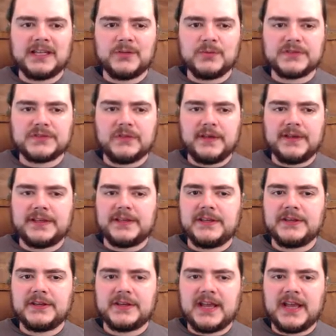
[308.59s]
it was like
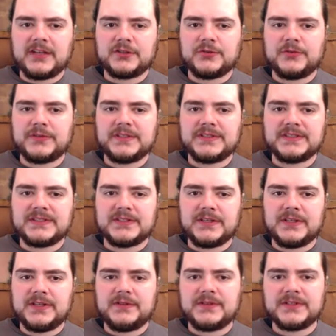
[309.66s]
he could actually
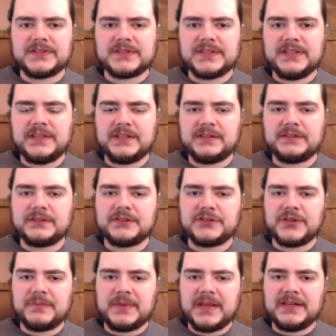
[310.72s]
see the scene
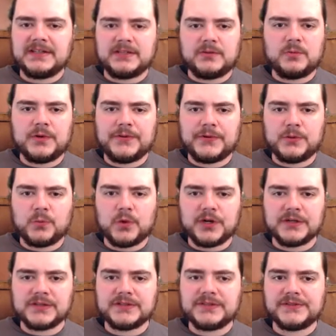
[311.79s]
she painted with her
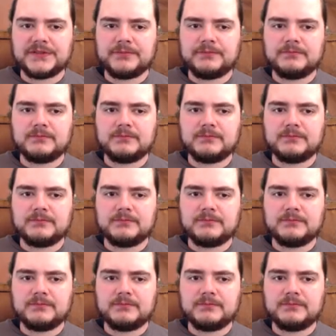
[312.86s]
words.